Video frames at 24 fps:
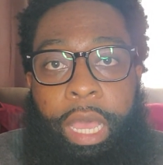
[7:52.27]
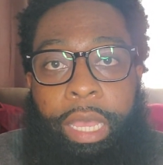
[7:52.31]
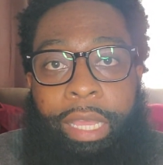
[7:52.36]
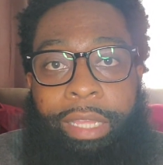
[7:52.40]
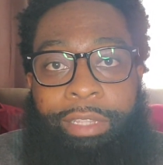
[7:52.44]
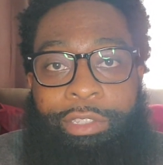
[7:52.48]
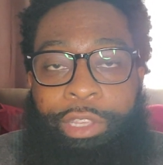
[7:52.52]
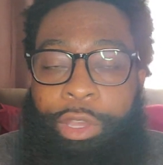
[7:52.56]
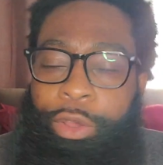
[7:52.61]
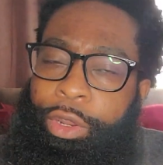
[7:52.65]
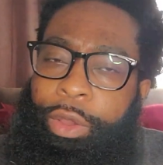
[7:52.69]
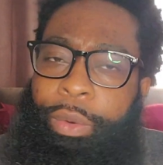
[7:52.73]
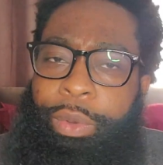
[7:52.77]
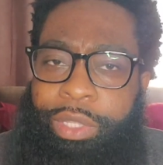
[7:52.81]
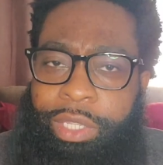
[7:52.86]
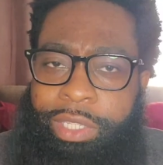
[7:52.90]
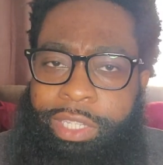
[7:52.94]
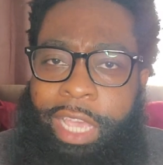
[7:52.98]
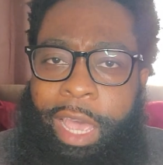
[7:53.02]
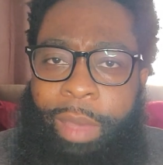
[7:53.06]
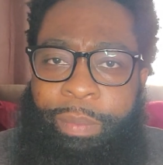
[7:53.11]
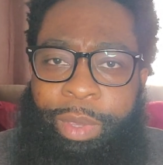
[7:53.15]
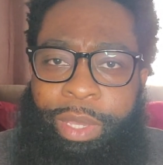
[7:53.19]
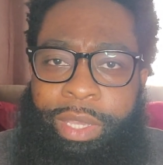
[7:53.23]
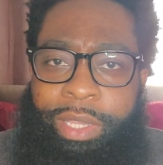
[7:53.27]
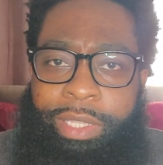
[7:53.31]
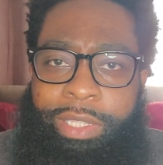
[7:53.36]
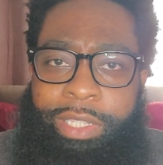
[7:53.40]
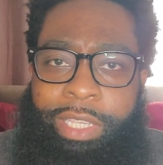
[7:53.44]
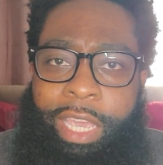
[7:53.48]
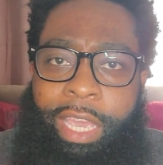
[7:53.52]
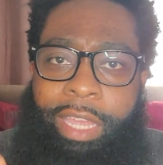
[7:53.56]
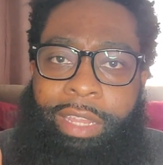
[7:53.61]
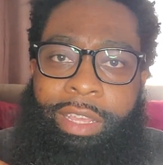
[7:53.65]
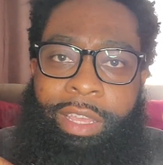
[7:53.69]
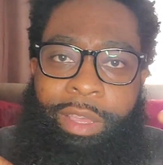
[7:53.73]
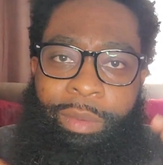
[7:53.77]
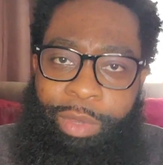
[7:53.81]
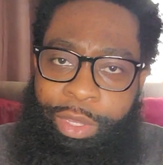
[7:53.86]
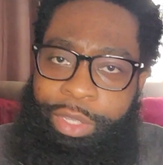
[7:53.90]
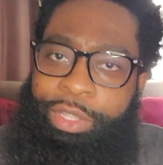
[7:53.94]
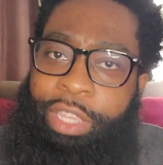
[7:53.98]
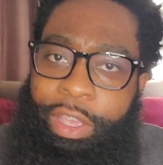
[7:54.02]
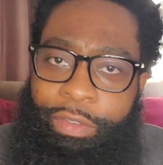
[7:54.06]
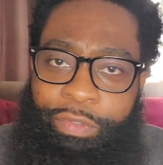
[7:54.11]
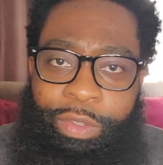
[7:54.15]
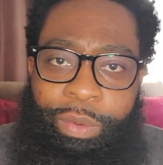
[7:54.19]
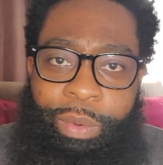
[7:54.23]
Don't know what the topic is yet.
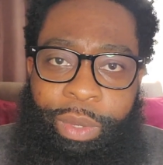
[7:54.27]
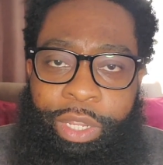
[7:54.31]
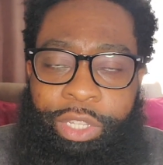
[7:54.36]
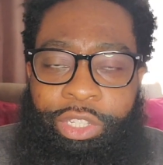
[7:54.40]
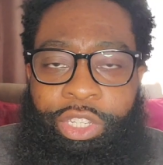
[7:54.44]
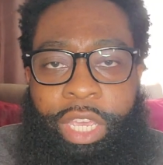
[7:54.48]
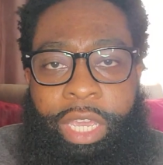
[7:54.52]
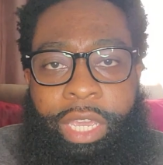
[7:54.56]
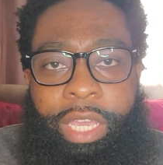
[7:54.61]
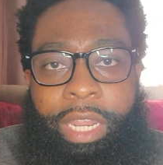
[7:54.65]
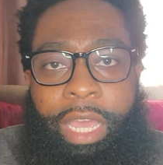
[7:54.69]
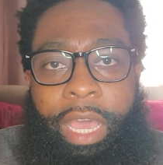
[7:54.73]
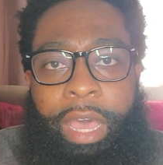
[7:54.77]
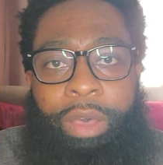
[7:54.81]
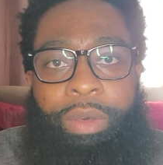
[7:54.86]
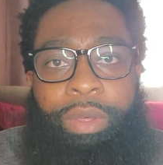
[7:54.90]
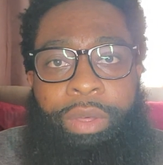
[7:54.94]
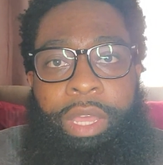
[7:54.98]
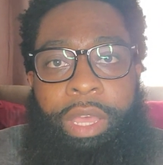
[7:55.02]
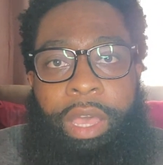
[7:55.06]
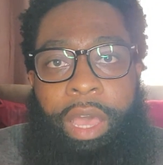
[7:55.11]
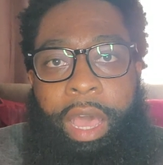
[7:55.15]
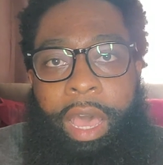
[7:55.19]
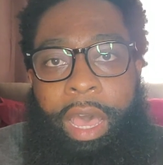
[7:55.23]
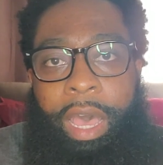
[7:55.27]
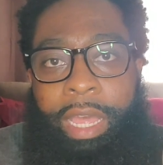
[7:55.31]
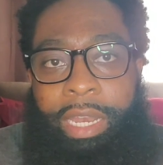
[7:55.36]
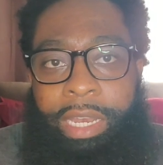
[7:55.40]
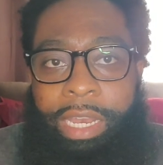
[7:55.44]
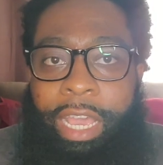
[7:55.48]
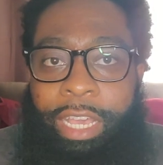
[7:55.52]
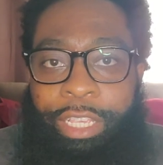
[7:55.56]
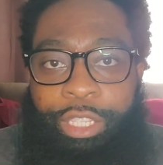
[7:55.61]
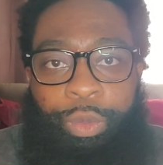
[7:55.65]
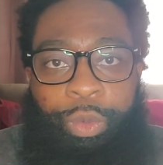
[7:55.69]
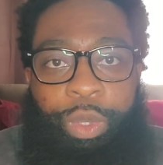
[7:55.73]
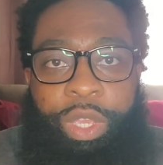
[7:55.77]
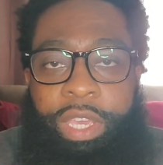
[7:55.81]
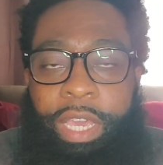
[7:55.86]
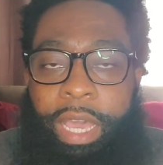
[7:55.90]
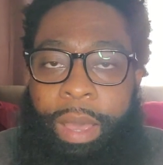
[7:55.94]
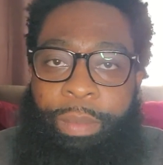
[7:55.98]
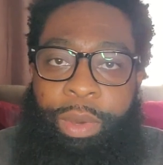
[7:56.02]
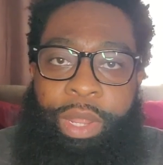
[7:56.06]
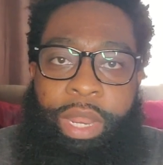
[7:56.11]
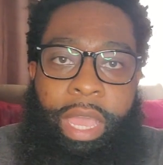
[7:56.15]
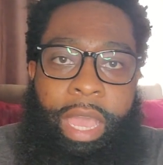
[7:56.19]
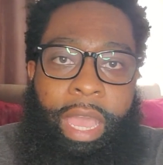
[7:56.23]
You definitely want to check it out. Next week,
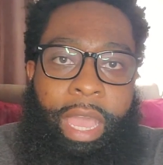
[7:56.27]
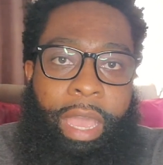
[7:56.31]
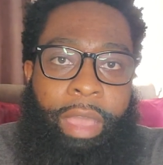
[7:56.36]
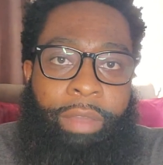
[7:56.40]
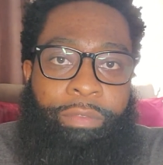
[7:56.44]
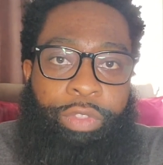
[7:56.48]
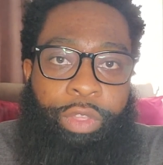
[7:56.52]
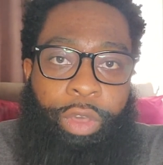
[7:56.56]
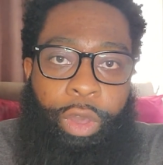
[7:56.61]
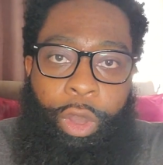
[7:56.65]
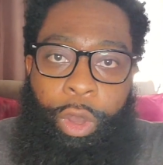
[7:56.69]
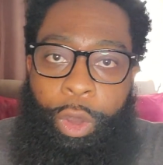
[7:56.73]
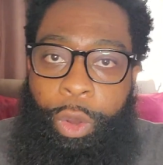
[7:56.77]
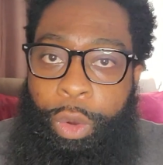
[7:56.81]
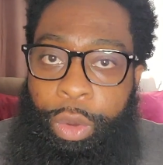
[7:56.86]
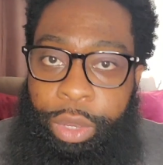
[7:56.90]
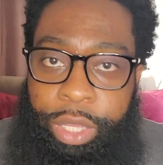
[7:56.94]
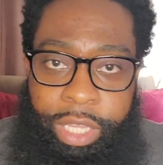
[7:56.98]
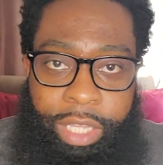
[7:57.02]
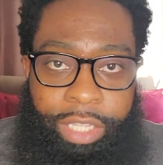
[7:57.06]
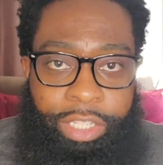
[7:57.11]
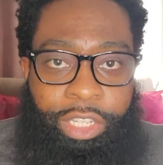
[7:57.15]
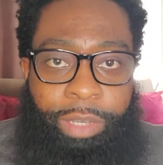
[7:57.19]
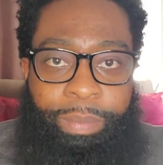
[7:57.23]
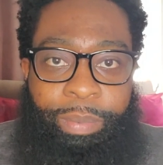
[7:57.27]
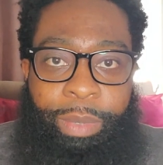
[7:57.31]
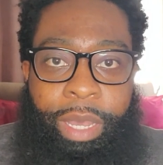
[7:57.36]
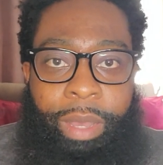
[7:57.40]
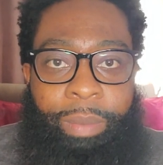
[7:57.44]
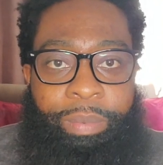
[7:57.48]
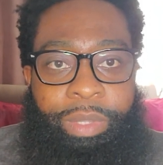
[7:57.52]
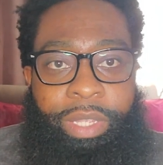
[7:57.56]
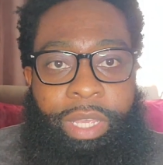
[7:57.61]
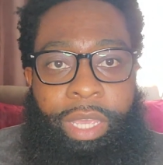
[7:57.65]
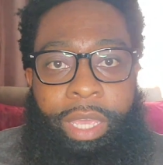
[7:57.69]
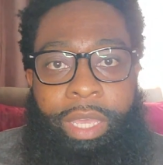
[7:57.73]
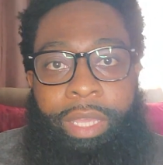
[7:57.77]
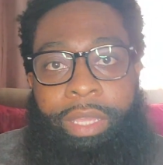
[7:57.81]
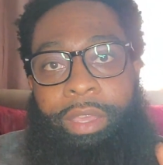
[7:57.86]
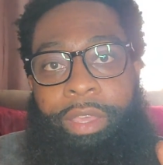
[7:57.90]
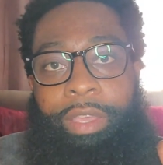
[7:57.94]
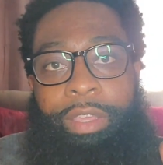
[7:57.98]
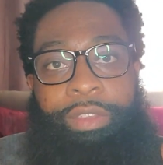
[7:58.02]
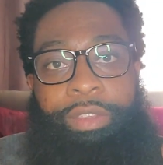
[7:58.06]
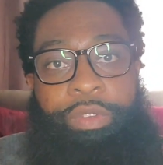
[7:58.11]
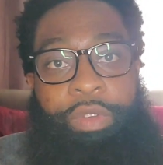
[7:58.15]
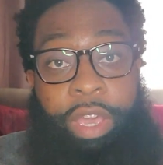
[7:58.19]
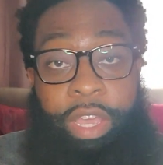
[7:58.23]
I'm going to have the whole Egypt update.
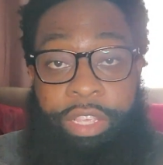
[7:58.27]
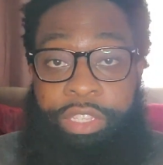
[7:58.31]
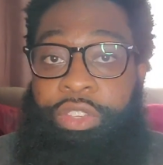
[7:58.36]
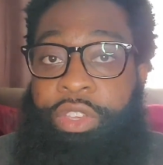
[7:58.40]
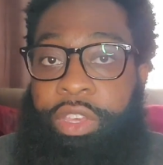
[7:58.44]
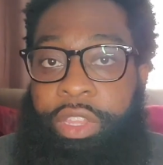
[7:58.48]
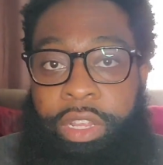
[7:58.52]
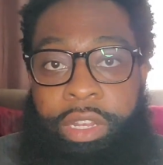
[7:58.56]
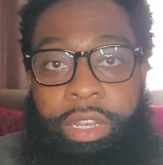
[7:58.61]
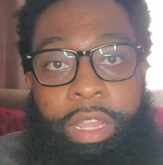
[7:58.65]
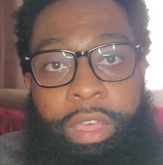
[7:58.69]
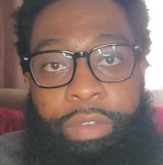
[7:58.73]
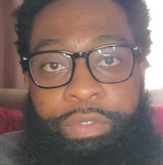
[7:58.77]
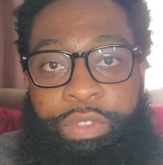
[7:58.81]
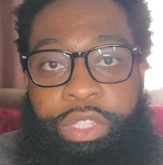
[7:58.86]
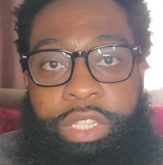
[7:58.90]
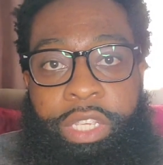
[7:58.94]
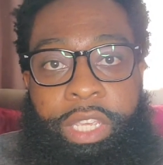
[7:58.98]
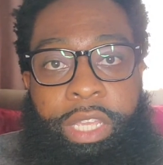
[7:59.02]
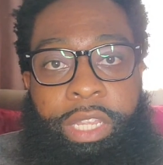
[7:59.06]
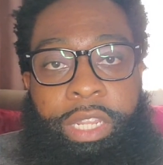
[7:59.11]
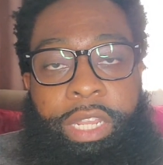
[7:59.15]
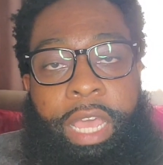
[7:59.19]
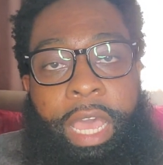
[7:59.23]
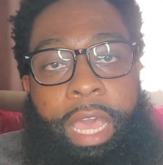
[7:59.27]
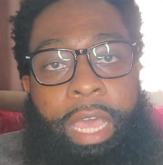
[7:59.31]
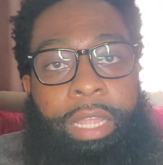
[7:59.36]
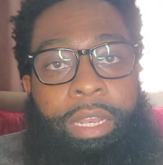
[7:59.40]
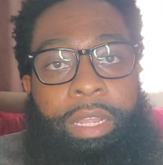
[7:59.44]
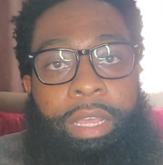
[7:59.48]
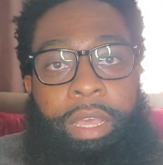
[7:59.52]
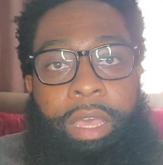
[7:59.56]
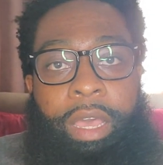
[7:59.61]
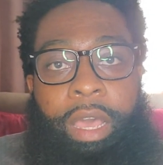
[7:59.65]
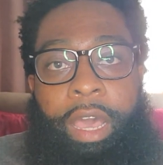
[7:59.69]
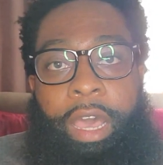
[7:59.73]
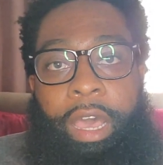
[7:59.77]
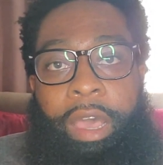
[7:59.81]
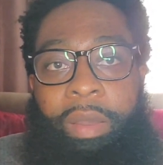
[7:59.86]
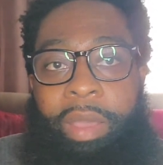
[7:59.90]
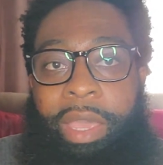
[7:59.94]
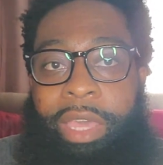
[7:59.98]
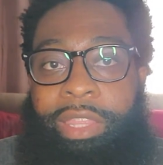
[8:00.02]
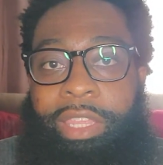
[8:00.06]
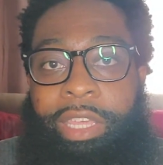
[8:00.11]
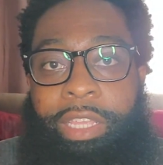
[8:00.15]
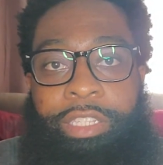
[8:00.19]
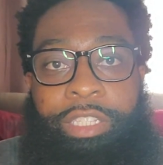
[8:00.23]
You guys are going to love seeing that.
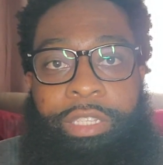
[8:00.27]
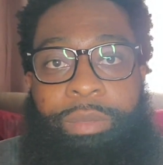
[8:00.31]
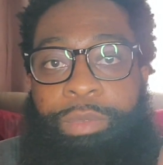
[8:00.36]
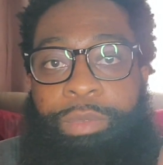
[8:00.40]
And then some